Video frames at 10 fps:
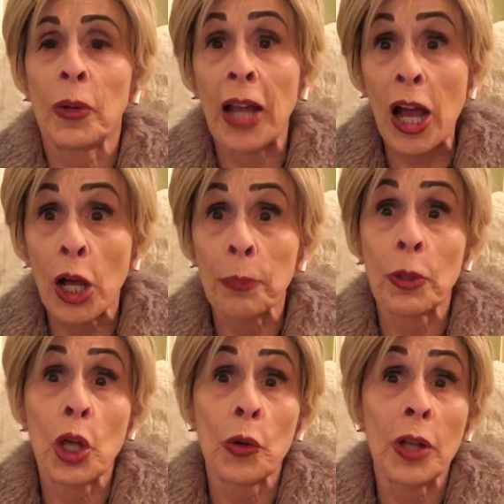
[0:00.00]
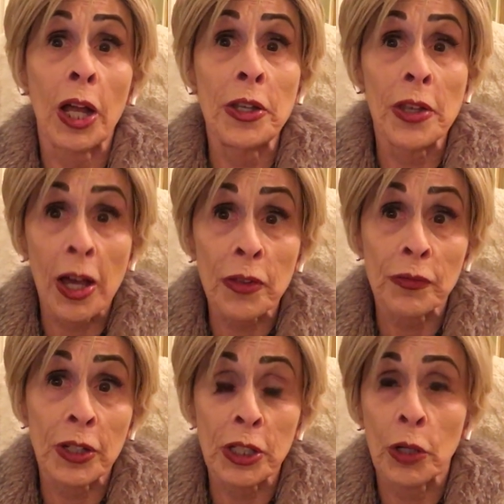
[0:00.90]
when I upload another
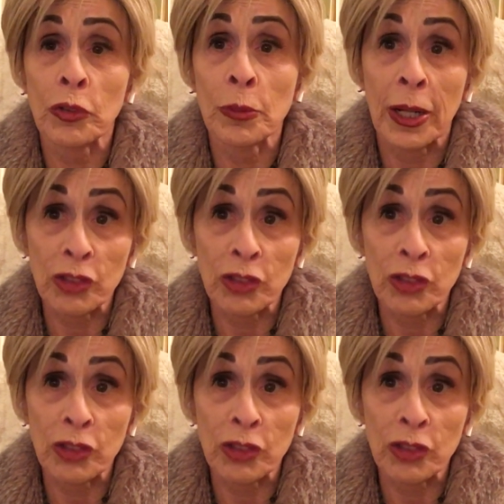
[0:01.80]
video to my